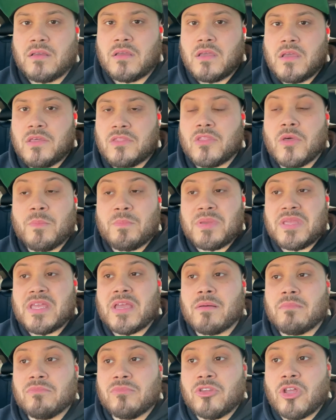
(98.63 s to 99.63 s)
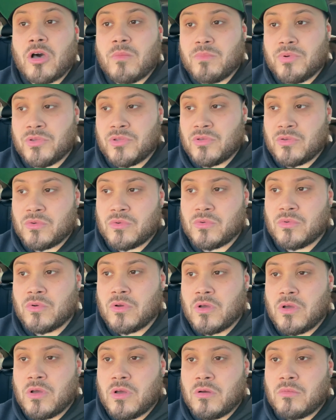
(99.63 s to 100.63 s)
the BMW
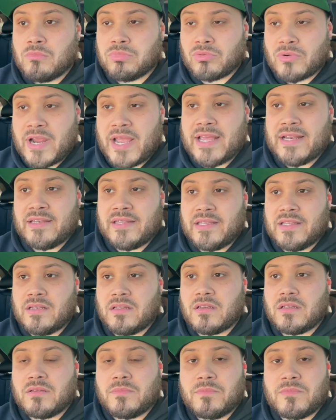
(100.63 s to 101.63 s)
branded